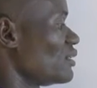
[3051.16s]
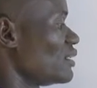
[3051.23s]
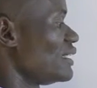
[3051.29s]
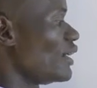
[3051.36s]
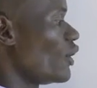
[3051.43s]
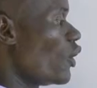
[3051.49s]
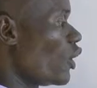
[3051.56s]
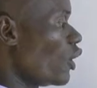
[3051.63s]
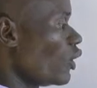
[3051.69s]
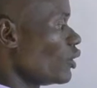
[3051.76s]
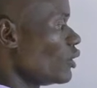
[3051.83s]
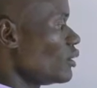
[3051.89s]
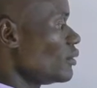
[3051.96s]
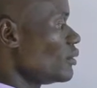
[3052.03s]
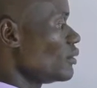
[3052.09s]
the
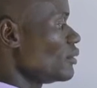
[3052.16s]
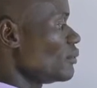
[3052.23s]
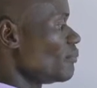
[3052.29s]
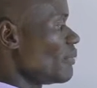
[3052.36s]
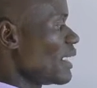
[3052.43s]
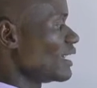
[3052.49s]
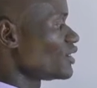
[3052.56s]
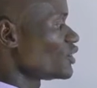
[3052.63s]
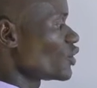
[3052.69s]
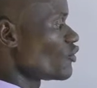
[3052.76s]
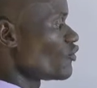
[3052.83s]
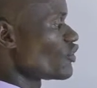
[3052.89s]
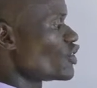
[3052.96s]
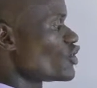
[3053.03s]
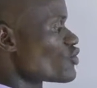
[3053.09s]
whole part
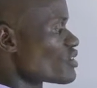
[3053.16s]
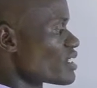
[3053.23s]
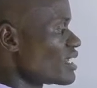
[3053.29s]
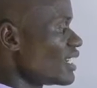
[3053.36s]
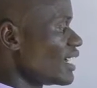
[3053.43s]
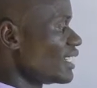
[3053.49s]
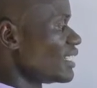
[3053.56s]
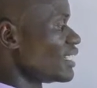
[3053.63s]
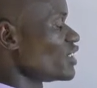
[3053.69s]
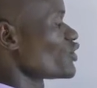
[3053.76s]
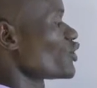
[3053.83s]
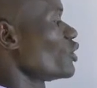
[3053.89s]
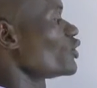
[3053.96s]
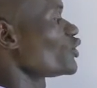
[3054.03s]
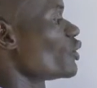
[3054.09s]
of New Zealand
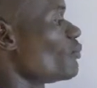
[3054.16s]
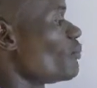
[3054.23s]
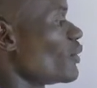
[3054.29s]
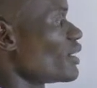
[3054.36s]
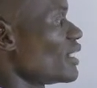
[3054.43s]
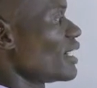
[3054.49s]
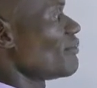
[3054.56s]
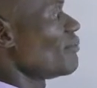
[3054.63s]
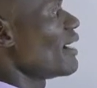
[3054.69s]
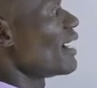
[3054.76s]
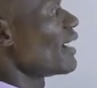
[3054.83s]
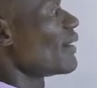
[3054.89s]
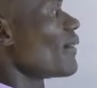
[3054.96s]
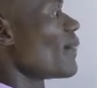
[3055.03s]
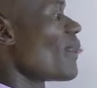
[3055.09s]
is also bordered
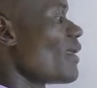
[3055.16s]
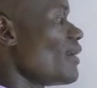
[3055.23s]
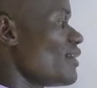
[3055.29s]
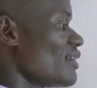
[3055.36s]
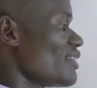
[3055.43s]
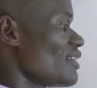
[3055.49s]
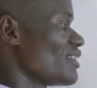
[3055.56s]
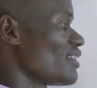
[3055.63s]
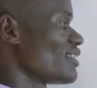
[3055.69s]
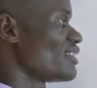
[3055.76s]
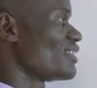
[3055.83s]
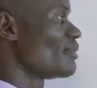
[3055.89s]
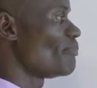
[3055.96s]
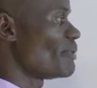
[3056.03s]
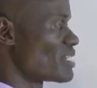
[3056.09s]
by
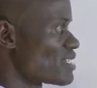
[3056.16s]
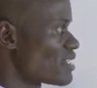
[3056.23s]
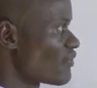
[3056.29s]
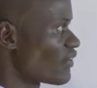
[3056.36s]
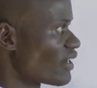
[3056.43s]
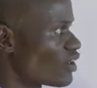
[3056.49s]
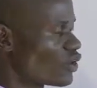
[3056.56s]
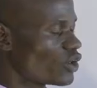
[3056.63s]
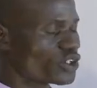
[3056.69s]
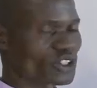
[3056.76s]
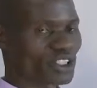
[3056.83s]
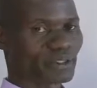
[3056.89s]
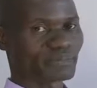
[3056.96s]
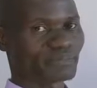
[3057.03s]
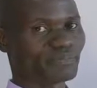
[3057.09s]
the Pacific
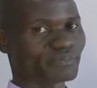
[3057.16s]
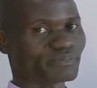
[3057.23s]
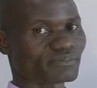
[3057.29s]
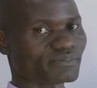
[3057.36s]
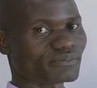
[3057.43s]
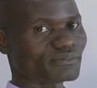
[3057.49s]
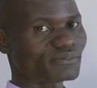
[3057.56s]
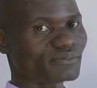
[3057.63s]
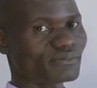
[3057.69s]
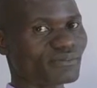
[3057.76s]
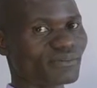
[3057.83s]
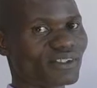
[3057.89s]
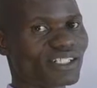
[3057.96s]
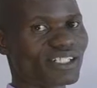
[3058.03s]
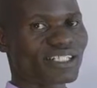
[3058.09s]
Ocean.
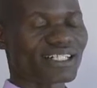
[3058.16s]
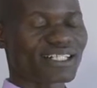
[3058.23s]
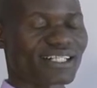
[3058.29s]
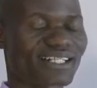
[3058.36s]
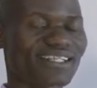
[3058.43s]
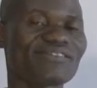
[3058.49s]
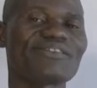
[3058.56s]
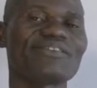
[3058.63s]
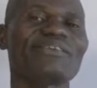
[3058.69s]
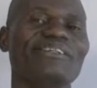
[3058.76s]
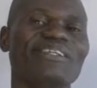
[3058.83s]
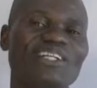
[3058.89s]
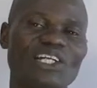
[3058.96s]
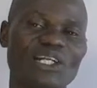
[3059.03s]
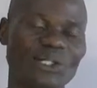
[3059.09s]
Therefore,
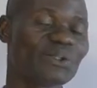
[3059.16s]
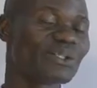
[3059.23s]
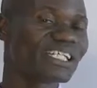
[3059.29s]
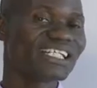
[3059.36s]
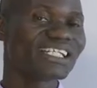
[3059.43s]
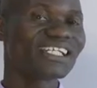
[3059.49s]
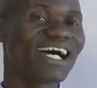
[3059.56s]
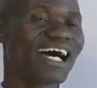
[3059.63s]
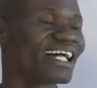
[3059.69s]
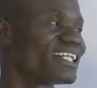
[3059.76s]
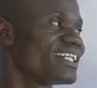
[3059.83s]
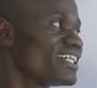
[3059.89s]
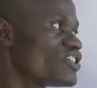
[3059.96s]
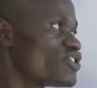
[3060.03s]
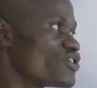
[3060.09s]
looking
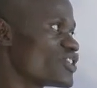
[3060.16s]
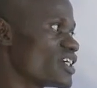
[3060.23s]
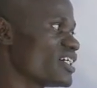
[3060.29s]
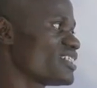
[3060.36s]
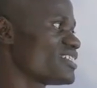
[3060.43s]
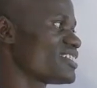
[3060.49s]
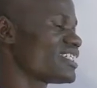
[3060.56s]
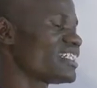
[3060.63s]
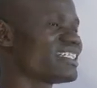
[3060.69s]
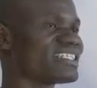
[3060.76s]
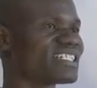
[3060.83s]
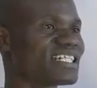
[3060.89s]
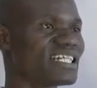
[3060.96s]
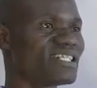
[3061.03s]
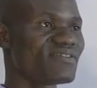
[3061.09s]
at this chart,
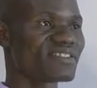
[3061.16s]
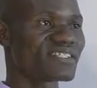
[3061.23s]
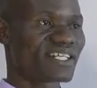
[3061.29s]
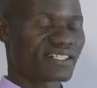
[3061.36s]
it gives